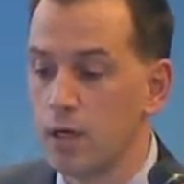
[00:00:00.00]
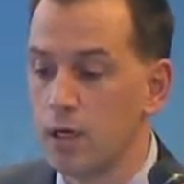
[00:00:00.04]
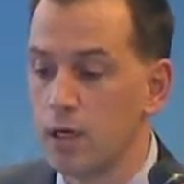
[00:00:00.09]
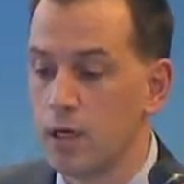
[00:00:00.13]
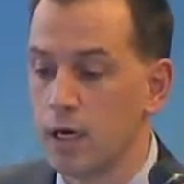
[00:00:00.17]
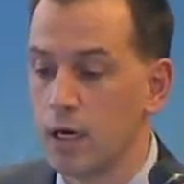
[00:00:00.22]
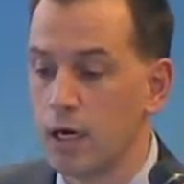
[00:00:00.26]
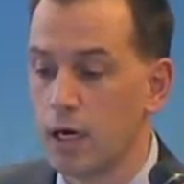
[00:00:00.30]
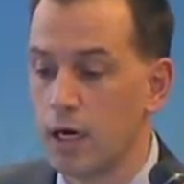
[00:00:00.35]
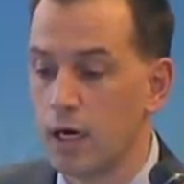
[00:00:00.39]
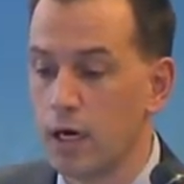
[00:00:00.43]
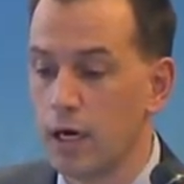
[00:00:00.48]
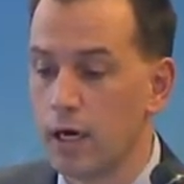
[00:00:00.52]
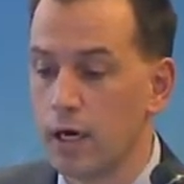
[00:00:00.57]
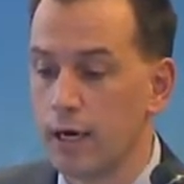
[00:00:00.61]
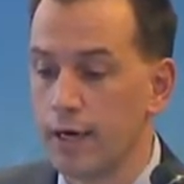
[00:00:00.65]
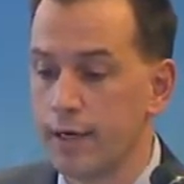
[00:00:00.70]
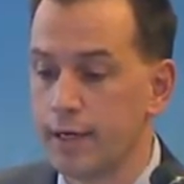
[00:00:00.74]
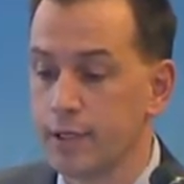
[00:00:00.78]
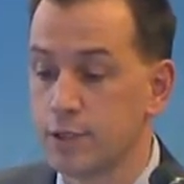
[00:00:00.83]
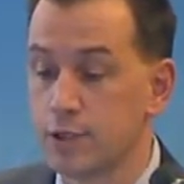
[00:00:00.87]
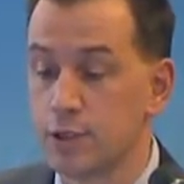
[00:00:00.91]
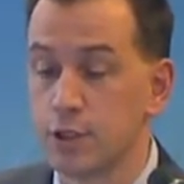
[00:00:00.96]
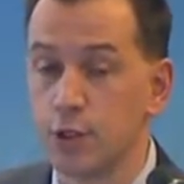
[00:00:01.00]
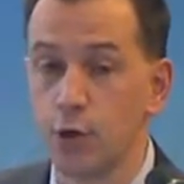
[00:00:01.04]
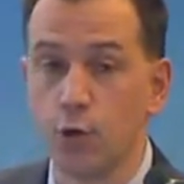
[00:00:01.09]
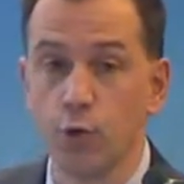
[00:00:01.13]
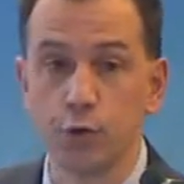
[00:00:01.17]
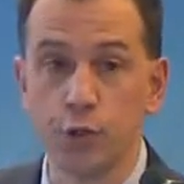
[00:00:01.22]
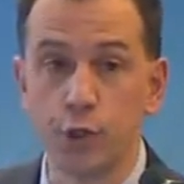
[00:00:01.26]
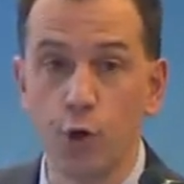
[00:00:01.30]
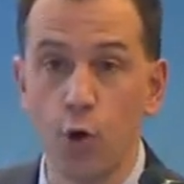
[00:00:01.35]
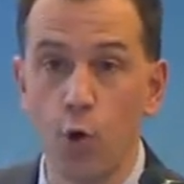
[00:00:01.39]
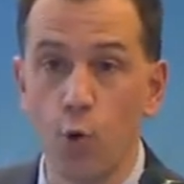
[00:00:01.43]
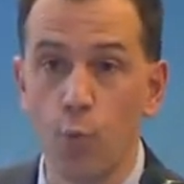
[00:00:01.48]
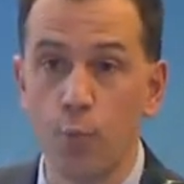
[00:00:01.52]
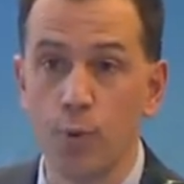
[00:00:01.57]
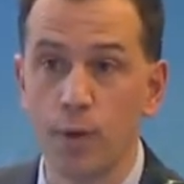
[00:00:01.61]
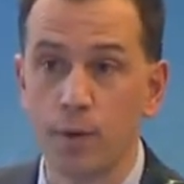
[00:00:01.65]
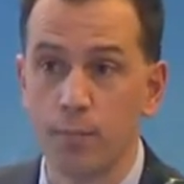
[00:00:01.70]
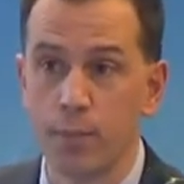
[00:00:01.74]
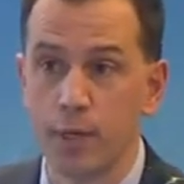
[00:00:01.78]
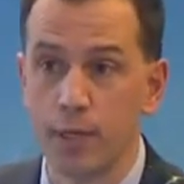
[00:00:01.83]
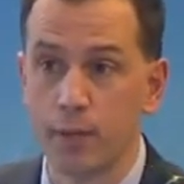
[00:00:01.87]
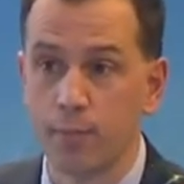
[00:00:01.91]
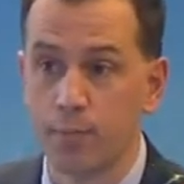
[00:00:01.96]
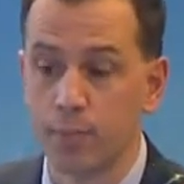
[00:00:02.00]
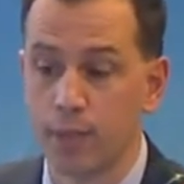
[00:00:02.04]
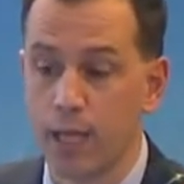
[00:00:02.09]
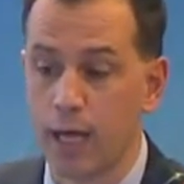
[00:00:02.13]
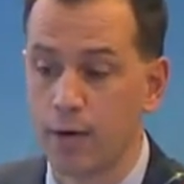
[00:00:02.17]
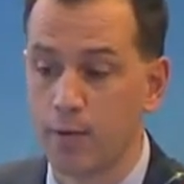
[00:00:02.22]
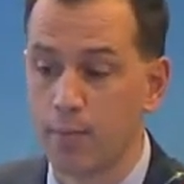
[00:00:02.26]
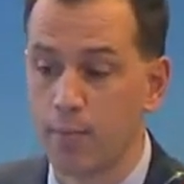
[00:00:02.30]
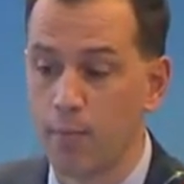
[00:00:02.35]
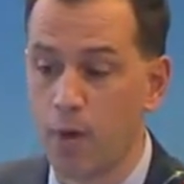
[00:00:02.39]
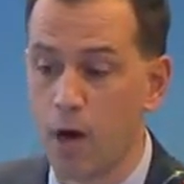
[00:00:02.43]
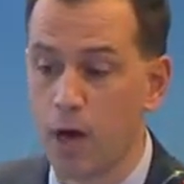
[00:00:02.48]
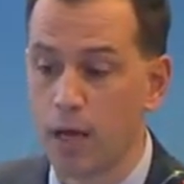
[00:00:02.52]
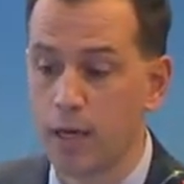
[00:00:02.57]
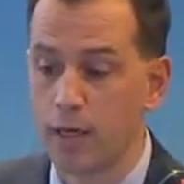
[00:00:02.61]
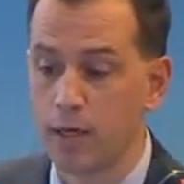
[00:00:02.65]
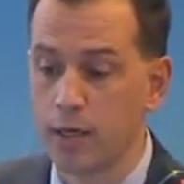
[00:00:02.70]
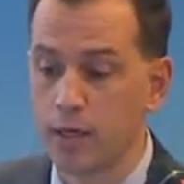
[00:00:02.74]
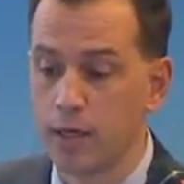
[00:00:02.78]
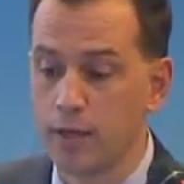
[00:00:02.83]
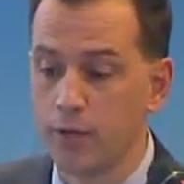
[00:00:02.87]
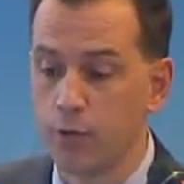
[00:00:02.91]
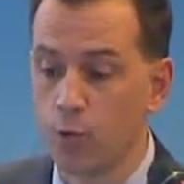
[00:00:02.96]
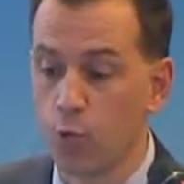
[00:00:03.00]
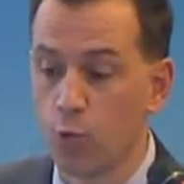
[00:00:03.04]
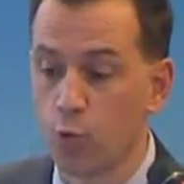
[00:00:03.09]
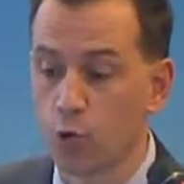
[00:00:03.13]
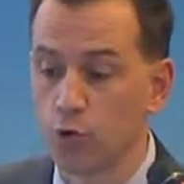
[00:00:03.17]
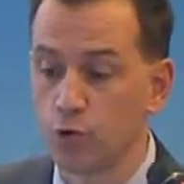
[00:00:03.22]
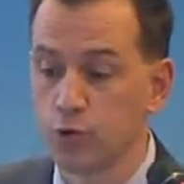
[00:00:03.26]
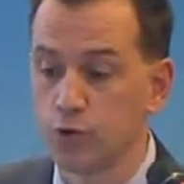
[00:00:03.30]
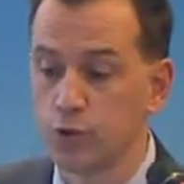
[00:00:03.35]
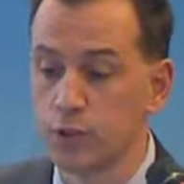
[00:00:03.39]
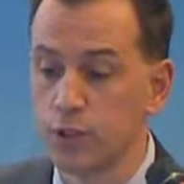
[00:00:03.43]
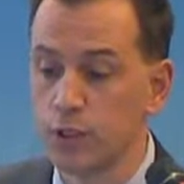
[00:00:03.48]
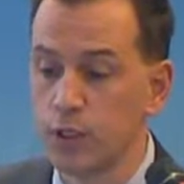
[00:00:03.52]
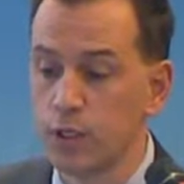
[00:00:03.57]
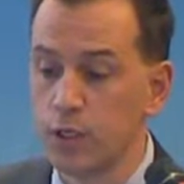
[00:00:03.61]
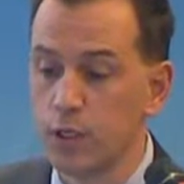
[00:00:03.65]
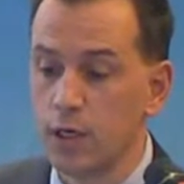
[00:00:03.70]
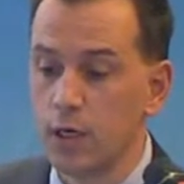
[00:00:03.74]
It's the only open pit platinum mine in the world,